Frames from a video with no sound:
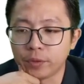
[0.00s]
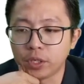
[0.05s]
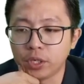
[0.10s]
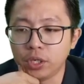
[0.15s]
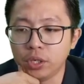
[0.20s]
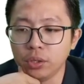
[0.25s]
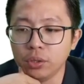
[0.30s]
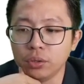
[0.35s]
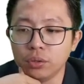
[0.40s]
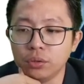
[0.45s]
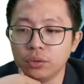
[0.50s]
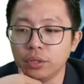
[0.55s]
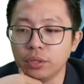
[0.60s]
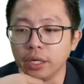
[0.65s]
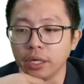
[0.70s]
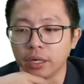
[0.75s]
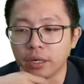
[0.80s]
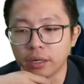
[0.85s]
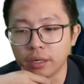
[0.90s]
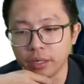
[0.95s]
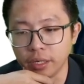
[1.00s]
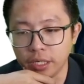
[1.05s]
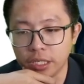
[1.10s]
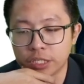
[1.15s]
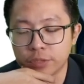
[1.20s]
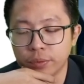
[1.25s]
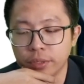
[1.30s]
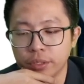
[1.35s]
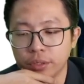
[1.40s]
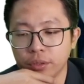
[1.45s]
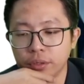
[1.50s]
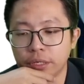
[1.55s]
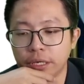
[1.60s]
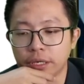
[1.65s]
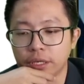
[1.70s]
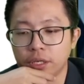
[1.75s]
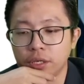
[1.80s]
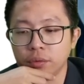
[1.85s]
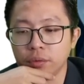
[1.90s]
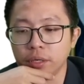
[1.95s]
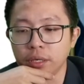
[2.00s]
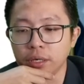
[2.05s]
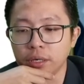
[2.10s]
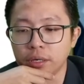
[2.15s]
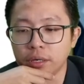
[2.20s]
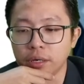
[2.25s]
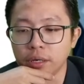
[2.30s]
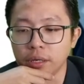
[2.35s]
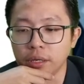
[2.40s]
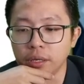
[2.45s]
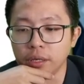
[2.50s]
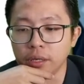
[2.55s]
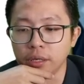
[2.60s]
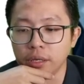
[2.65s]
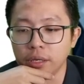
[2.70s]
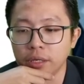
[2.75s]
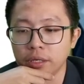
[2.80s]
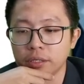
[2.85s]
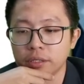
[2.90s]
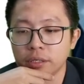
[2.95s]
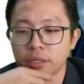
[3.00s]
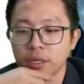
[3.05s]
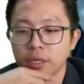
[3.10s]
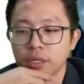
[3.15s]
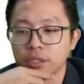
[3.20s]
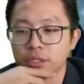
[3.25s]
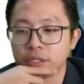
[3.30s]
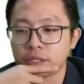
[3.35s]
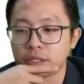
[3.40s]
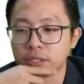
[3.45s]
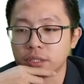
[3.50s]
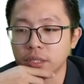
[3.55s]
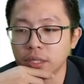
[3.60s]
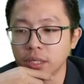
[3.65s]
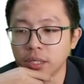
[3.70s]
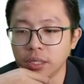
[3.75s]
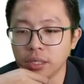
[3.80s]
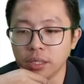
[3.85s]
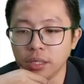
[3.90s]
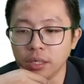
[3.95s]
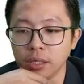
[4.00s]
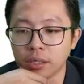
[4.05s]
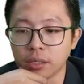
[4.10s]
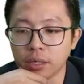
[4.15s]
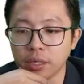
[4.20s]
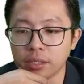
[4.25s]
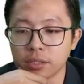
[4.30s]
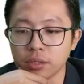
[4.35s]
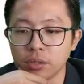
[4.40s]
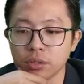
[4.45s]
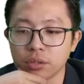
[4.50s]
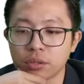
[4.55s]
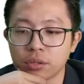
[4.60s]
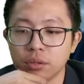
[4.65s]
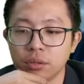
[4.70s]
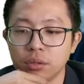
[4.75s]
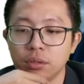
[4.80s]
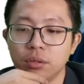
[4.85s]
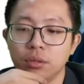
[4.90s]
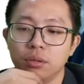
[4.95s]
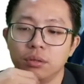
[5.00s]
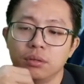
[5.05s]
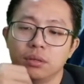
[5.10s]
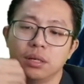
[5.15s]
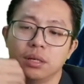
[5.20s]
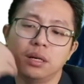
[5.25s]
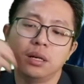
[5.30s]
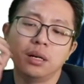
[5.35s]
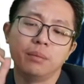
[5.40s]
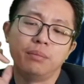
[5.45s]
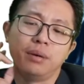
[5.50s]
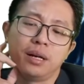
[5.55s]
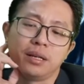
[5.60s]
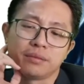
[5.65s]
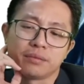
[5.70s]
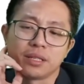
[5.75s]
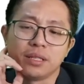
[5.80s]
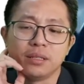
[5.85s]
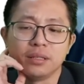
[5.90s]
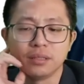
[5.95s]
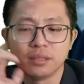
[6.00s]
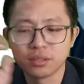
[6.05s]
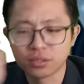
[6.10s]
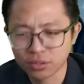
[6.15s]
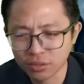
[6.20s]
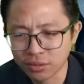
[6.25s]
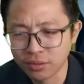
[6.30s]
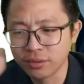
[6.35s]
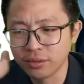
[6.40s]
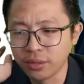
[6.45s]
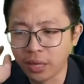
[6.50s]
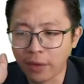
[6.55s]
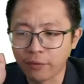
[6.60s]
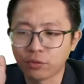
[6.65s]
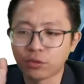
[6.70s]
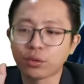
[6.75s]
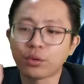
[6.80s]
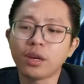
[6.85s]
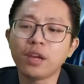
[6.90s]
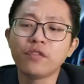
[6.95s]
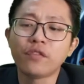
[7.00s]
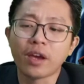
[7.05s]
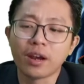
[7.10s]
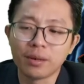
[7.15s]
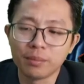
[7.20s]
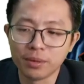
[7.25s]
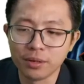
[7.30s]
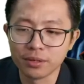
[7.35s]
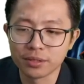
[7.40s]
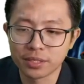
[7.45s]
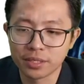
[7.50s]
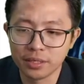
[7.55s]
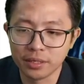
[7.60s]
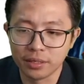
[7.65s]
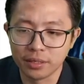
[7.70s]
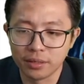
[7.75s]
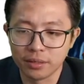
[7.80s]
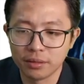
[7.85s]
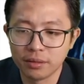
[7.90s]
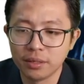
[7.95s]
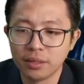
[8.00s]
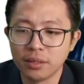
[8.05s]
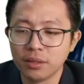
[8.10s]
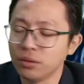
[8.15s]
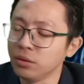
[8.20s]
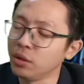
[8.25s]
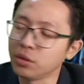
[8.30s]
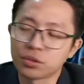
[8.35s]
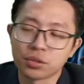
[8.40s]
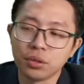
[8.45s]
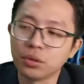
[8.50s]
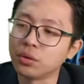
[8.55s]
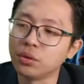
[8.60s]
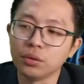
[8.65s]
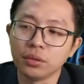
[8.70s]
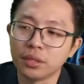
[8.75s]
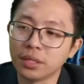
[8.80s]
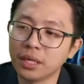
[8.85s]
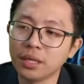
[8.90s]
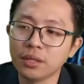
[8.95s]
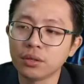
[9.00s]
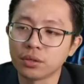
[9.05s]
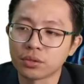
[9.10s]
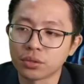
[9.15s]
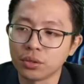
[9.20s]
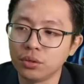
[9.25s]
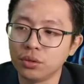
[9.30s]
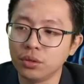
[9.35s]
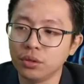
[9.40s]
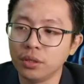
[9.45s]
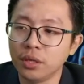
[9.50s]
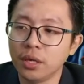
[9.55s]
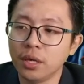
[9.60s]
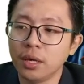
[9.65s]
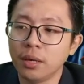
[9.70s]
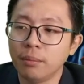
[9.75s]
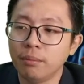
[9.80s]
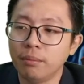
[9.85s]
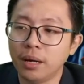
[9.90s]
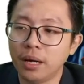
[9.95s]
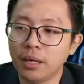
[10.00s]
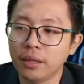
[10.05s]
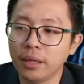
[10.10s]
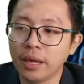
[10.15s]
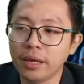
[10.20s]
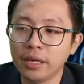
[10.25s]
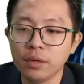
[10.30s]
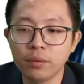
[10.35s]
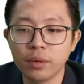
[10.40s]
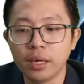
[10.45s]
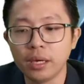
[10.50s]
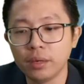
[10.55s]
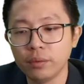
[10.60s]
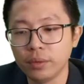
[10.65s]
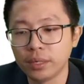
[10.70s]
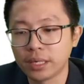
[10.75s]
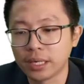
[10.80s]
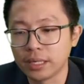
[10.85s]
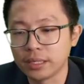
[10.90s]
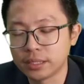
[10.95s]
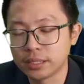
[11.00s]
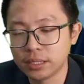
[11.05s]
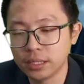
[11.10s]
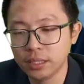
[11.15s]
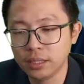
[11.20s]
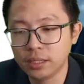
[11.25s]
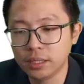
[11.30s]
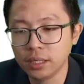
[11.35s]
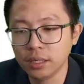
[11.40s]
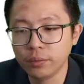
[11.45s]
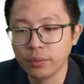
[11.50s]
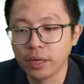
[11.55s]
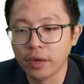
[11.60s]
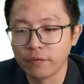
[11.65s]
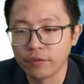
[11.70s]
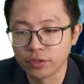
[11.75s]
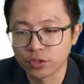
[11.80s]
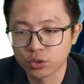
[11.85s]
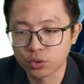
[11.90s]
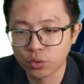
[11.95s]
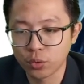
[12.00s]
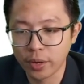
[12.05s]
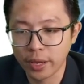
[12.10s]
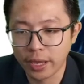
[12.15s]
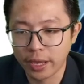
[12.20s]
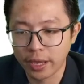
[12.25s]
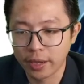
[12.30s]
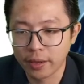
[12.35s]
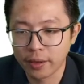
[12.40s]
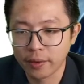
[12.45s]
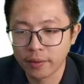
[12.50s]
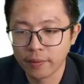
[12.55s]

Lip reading: Q increase. We know that Q increase. C increase also. But so you have three variables here. Not so good. Yeah, not so good. But anyway, we can see here we have a square.